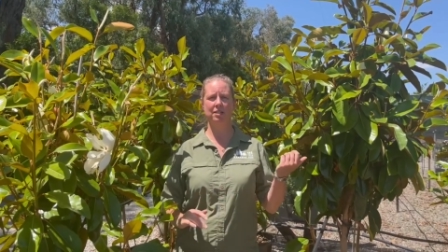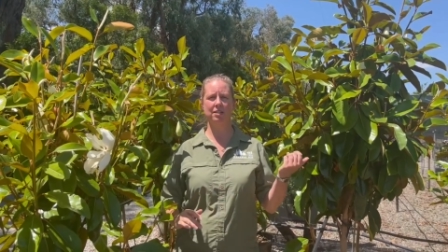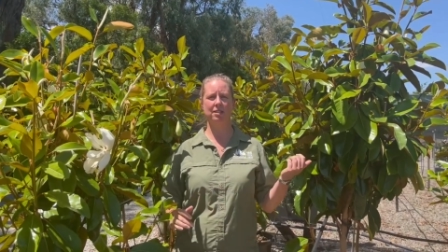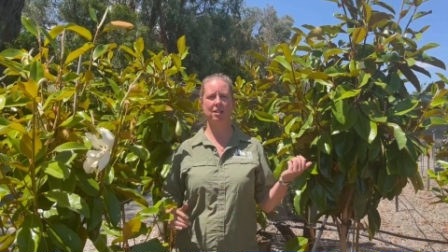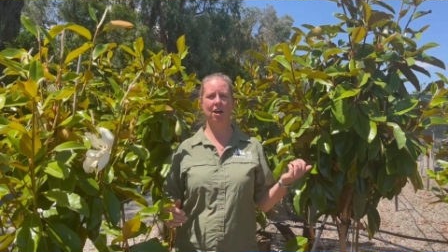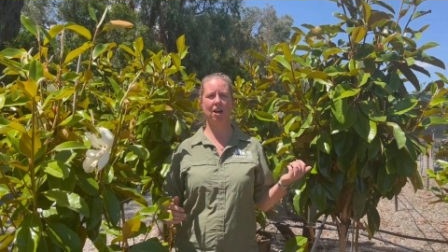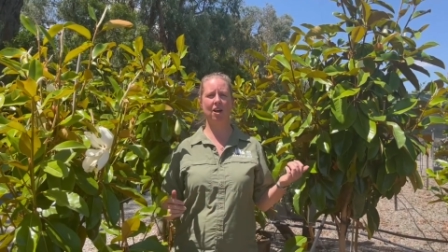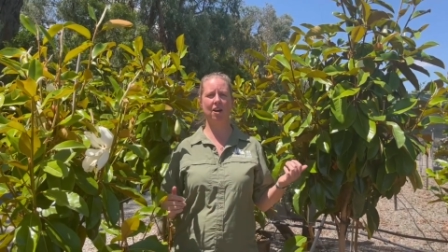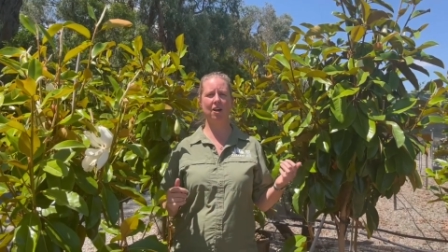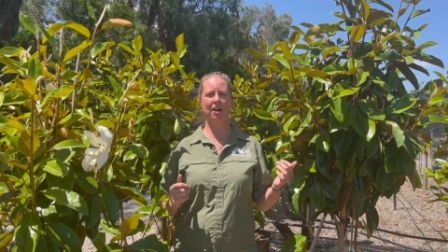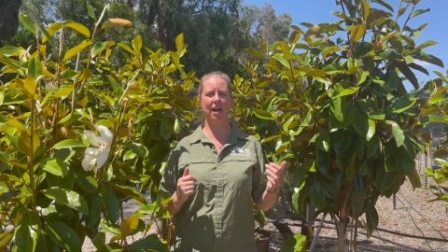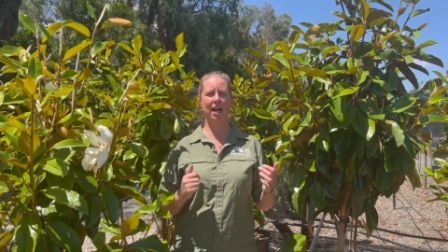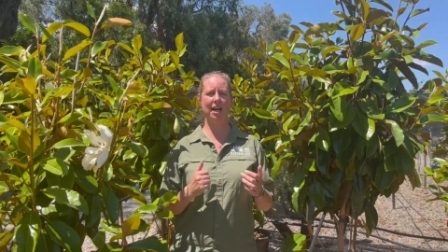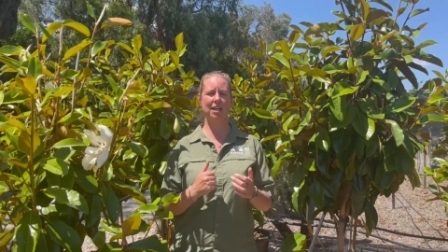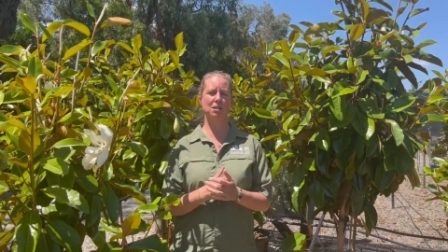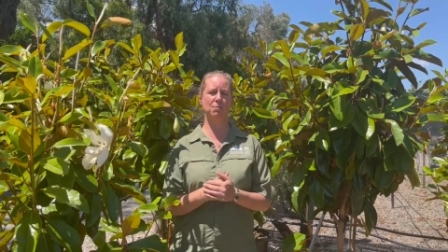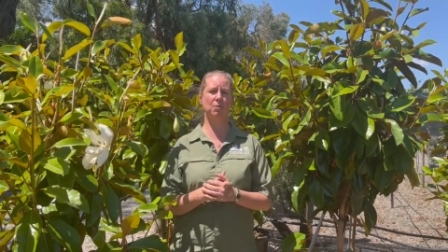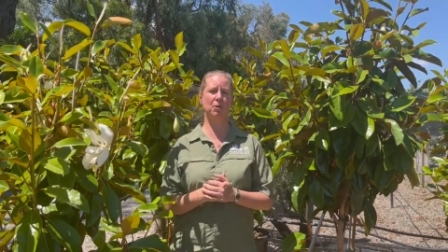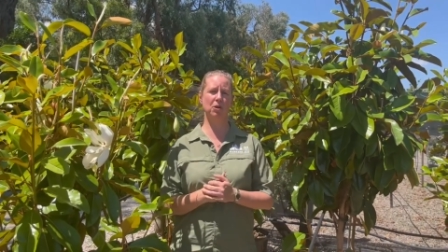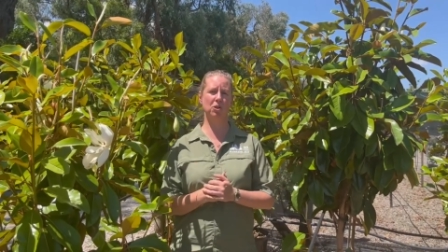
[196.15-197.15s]
So
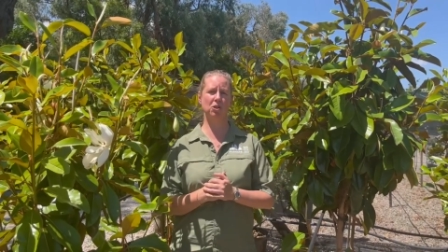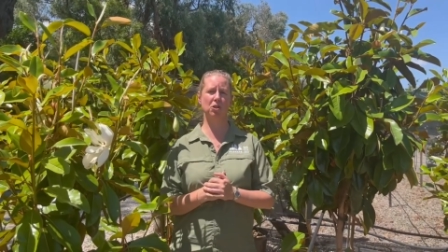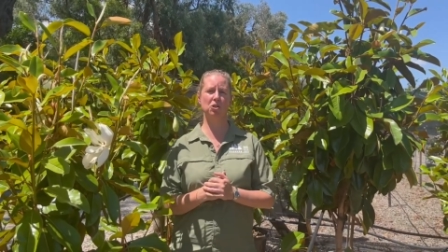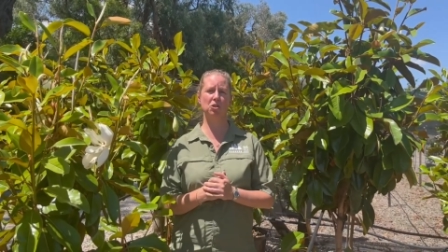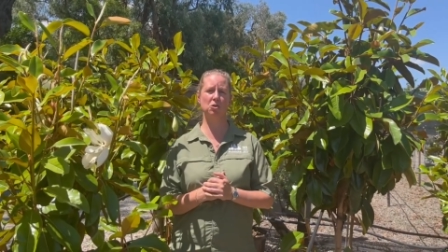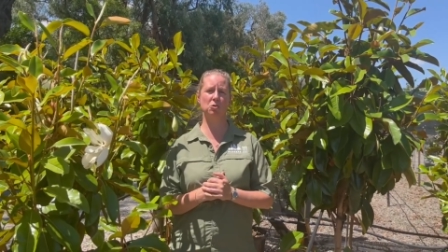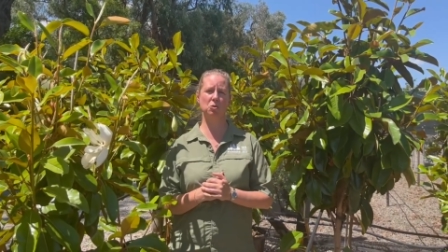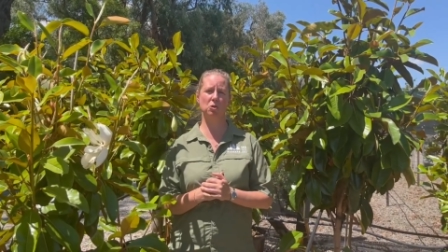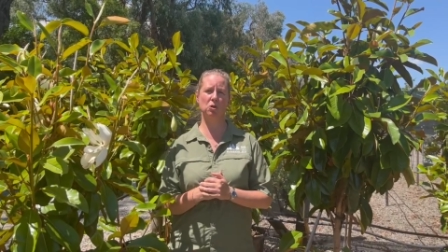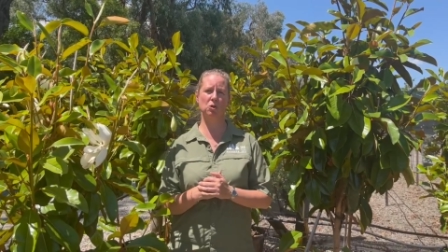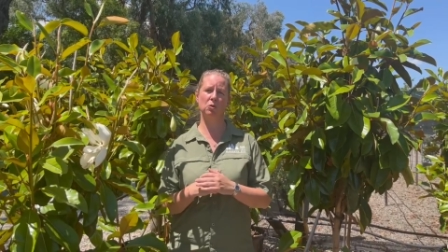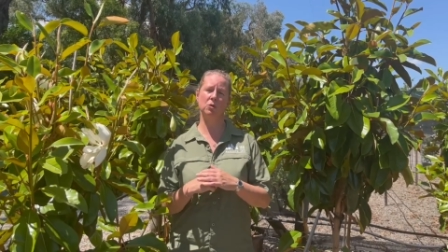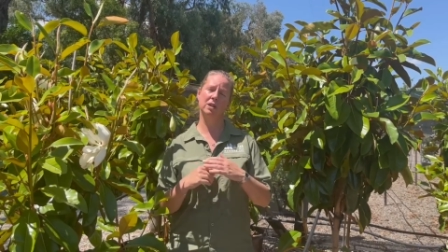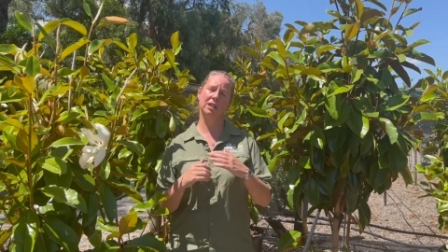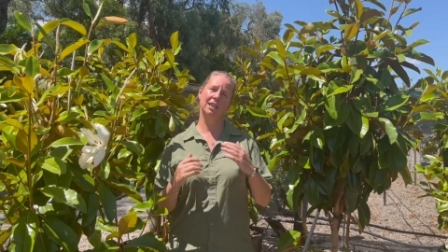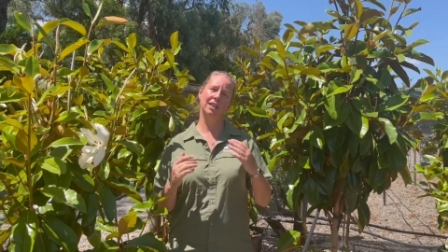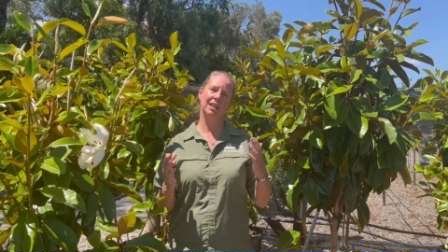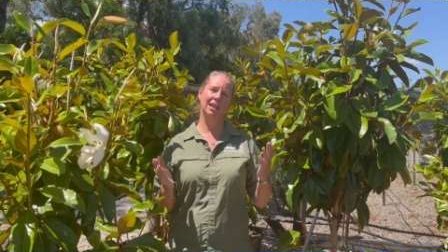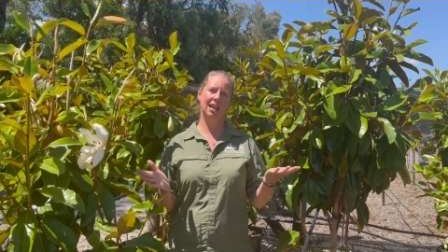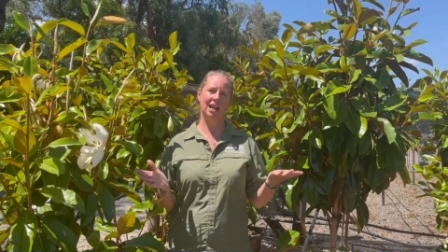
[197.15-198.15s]
as per usual,
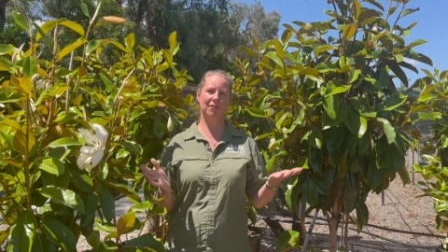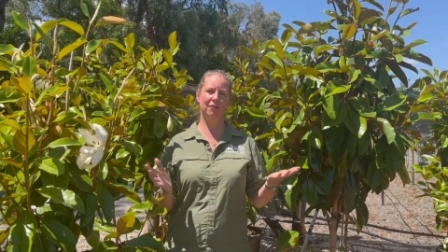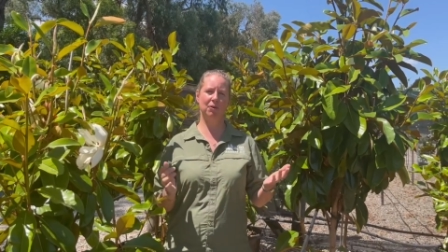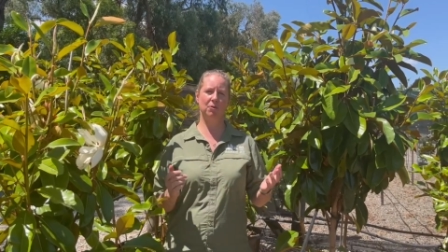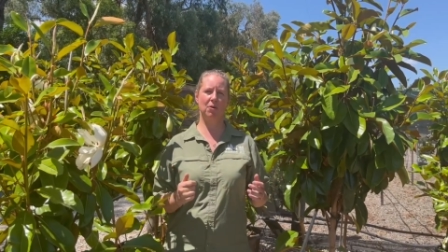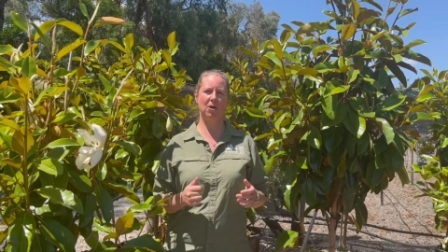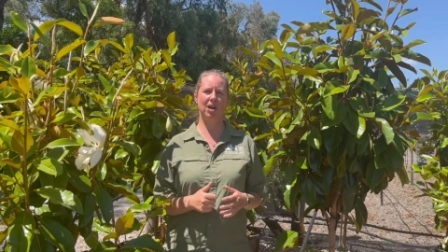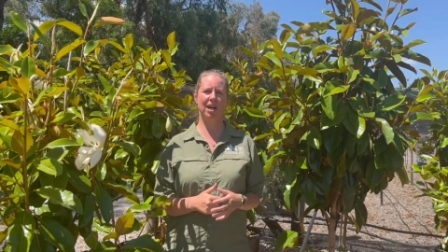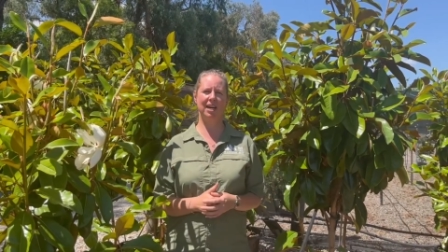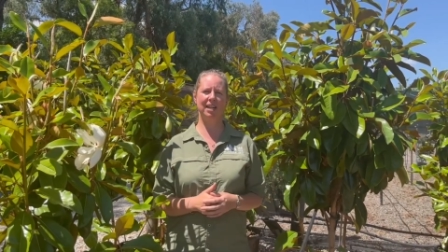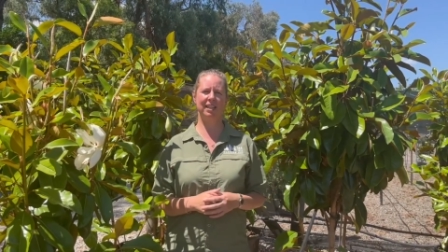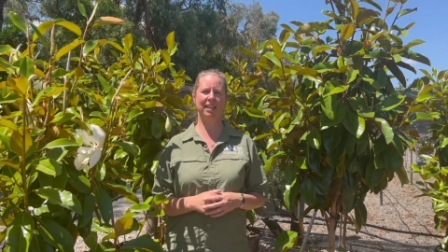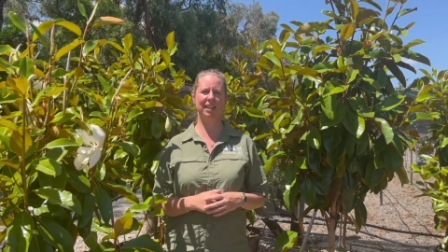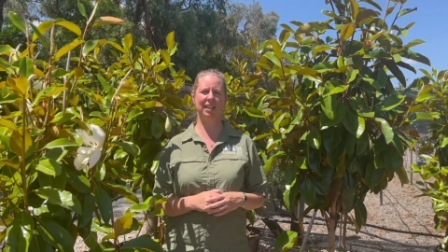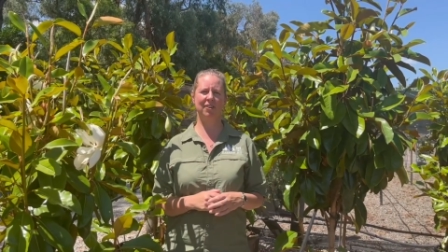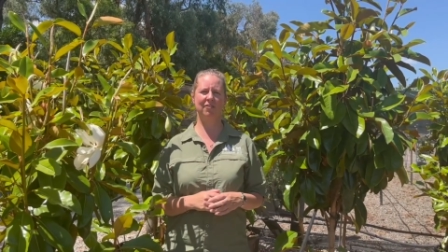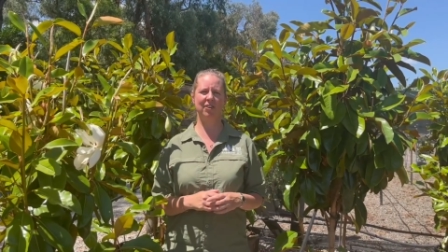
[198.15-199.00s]
if you want anything,